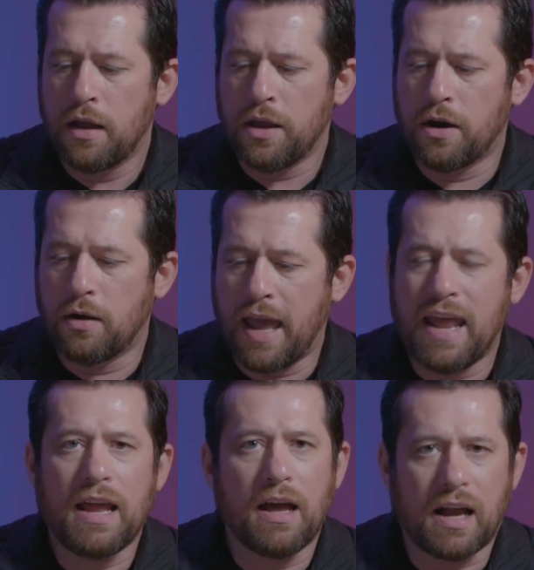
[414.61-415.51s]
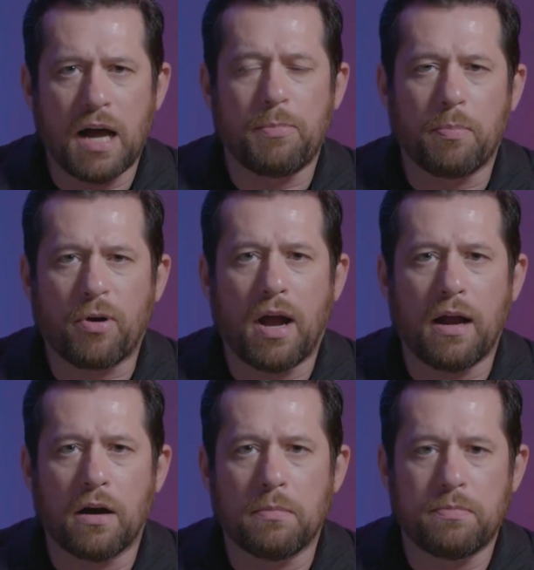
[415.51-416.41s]
edit a couple
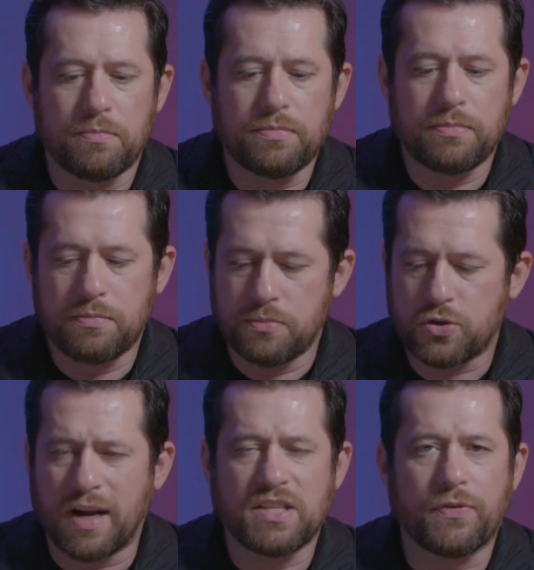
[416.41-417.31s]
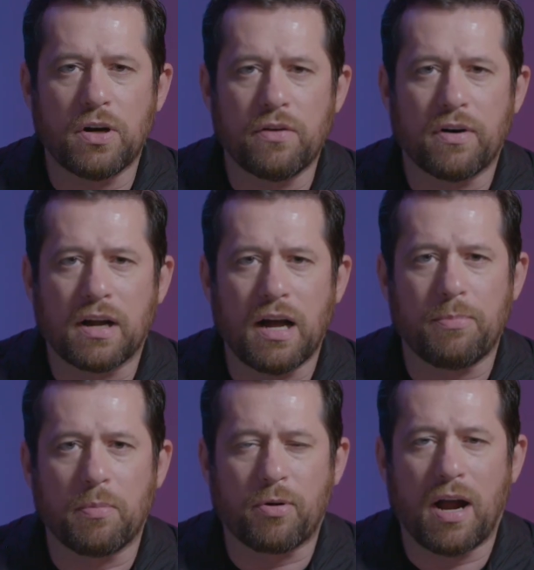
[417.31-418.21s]
or transfer over a
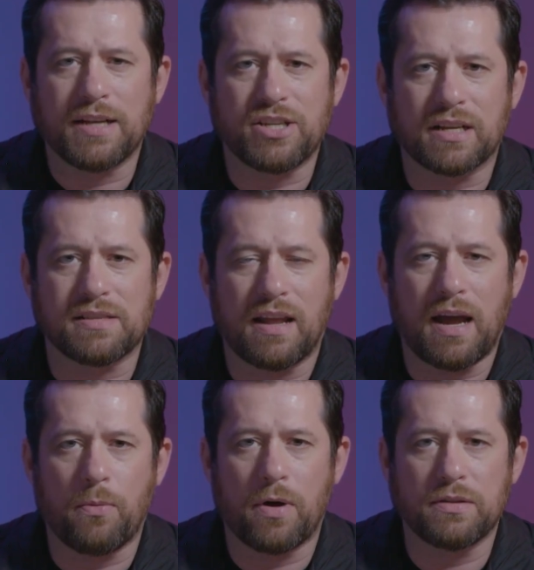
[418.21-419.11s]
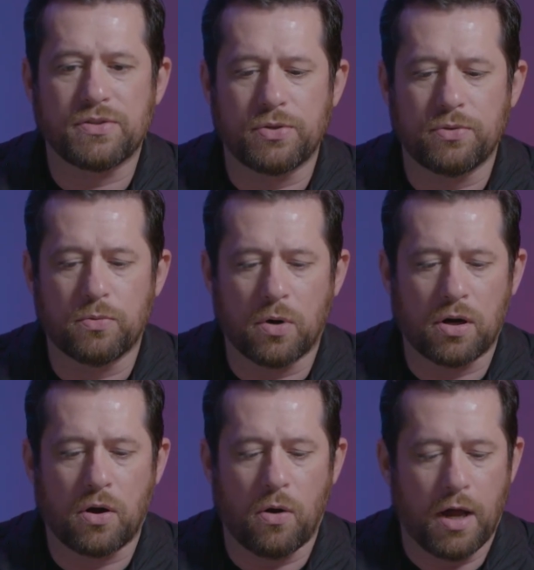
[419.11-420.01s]
couple projects that I want to
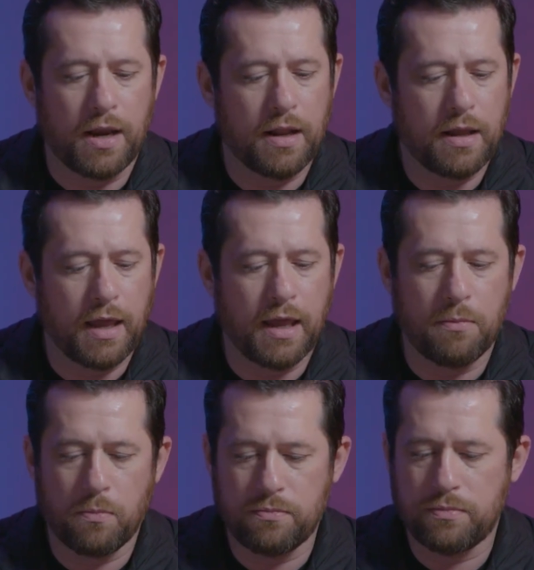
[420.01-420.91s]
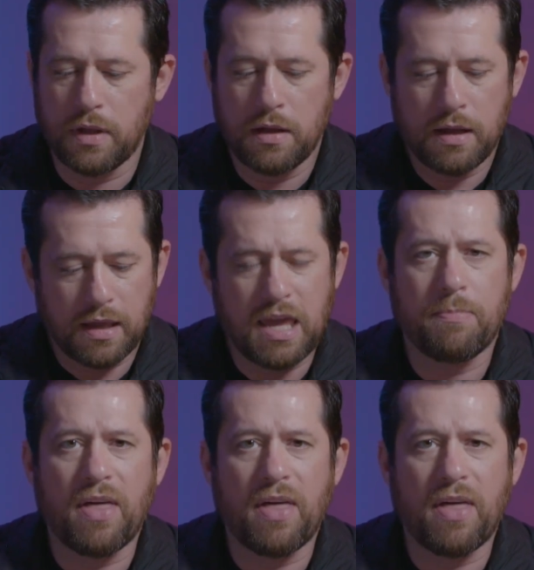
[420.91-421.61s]
work on and keep